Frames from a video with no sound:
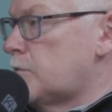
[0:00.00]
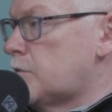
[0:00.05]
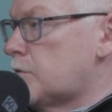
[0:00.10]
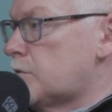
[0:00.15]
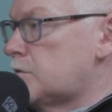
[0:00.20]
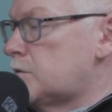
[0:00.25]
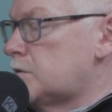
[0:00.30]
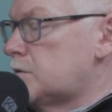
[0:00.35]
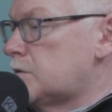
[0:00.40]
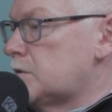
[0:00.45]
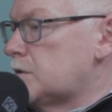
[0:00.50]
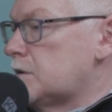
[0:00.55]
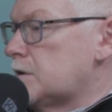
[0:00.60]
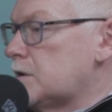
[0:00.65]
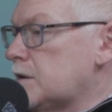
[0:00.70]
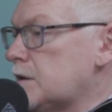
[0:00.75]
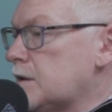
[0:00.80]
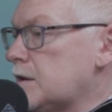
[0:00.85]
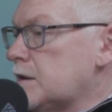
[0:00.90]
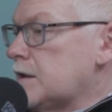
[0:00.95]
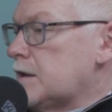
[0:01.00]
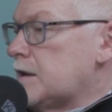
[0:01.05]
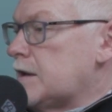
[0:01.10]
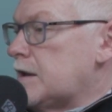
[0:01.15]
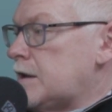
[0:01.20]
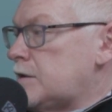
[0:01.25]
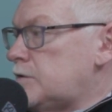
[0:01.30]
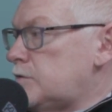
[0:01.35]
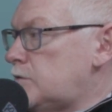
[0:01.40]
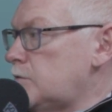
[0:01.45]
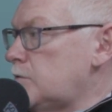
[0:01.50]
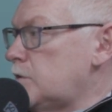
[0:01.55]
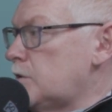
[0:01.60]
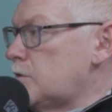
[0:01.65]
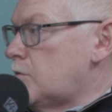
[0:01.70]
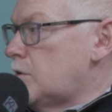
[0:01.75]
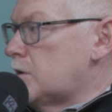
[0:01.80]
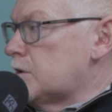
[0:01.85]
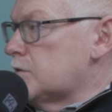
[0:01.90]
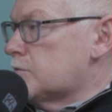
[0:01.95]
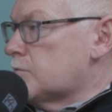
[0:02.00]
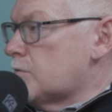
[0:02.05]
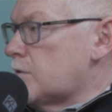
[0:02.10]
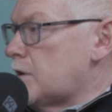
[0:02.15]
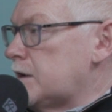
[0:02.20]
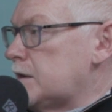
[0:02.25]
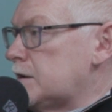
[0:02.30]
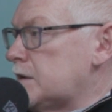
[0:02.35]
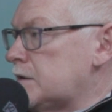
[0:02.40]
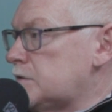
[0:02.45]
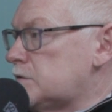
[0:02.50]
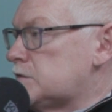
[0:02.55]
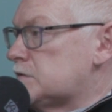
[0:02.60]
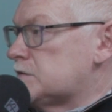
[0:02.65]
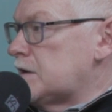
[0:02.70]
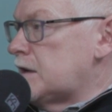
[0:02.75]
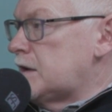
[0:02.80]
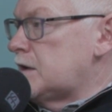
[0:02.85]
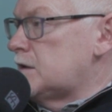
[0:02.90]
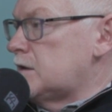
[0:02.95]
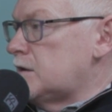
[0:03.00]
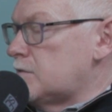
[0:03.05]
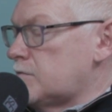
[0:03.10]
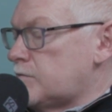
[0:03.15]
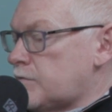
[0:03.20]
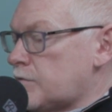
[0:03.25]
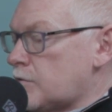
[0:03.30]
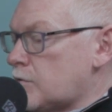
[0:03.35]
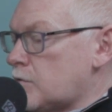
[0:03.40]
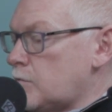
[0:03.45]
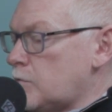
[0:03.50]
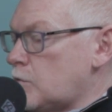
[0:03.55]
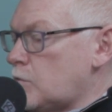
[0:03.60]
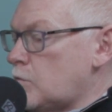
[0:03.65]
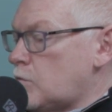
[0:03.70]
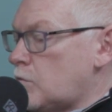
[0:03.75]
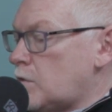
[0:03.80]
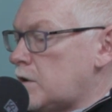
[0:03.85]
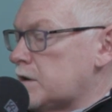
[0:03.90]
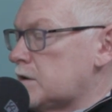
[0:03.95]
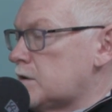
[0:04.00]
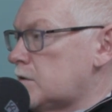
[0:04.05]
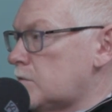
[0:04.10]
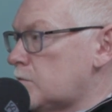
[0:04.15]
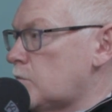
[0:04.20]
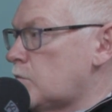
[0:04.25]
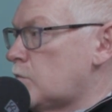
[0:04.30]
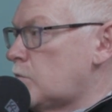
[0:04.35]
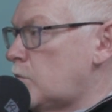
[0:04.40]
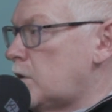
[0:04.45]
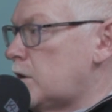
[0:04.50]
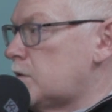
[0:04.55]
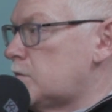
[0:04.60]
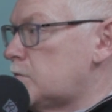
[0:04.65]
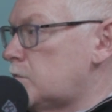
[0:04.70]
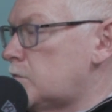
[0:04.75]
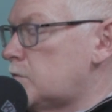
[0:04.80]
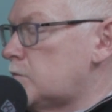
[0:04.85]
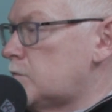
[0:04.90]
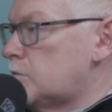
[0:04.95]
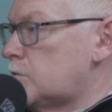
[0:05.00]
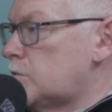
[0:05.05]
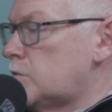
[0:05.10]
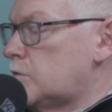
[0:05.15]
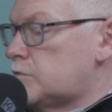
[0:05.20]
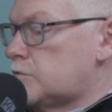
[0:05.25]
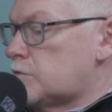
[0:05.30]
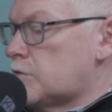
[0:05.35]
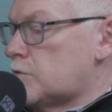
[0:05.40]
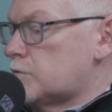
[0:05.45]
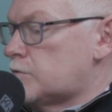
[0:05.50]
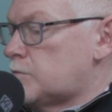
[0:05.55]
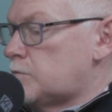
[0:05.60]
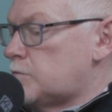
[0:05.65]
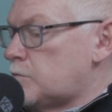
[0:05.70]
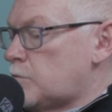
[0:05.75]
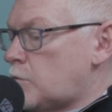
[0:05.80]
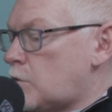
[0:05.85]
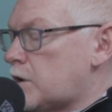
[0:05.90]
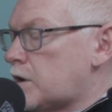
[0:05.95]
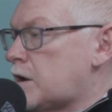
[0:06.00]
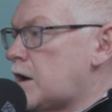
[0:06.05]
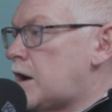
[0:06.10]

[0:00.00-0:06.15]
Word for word: word and doing what is right and standing firm on what what the church, what